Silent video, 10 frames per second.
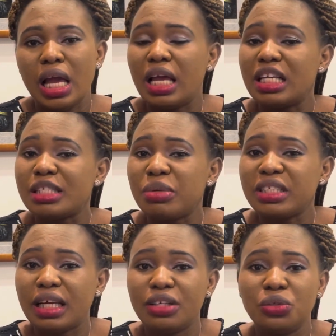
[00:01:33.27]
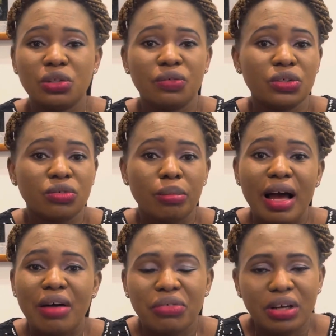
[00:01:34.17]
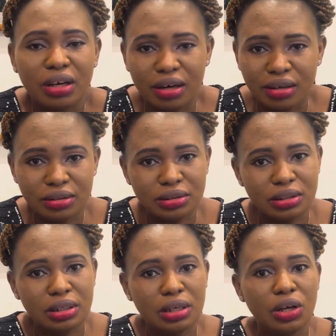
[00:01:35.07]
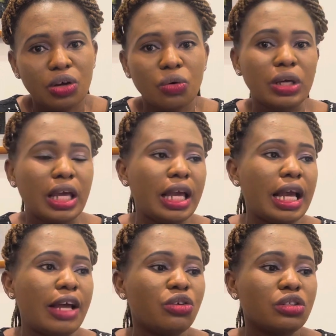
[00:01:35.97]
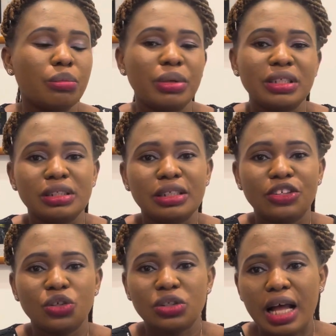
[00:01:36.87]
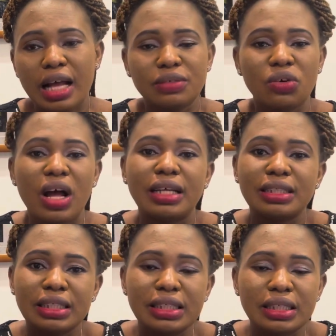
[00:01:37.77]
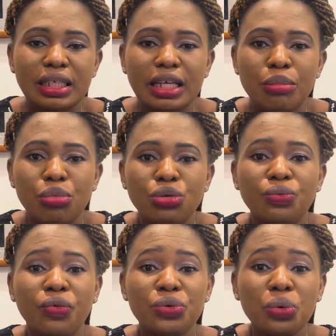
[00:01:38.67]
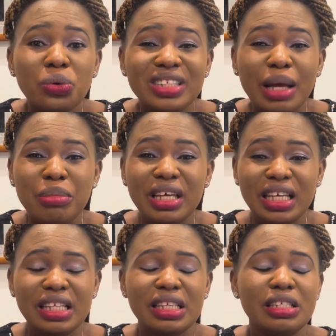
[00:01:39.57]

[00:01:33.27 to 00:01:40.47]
especially those of us from Africa. Okay, I know some persons can just ask for asking sake, but for those that make it,